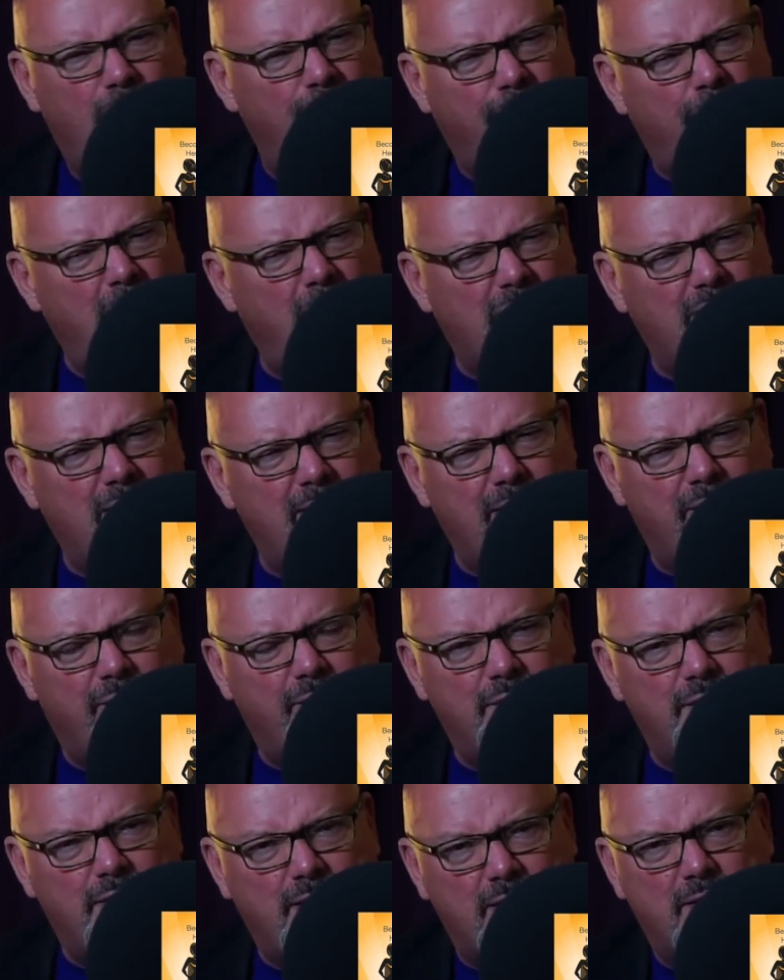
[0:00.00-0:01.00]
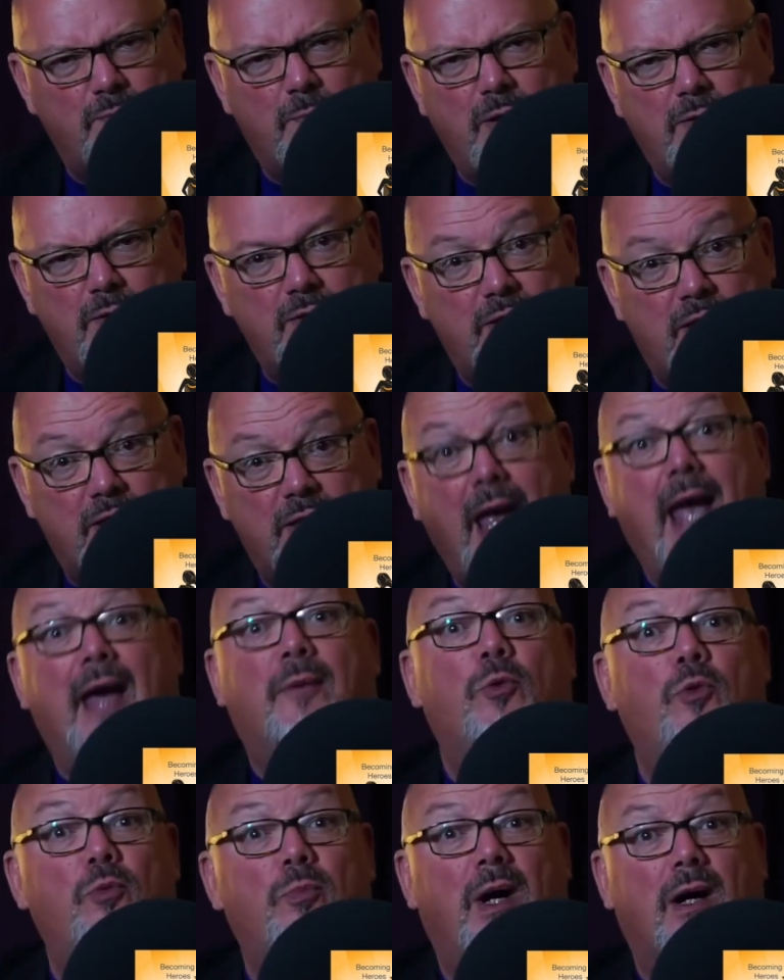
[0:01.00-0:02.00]
Vastly different experiences,
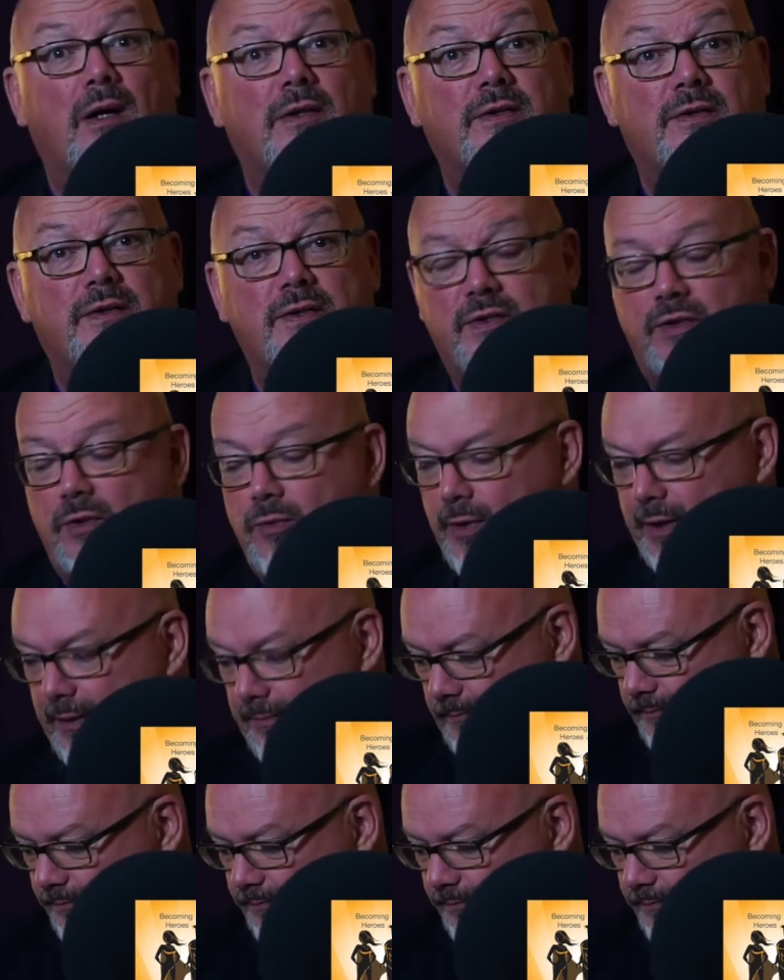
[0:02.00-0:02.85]
and all part of the story.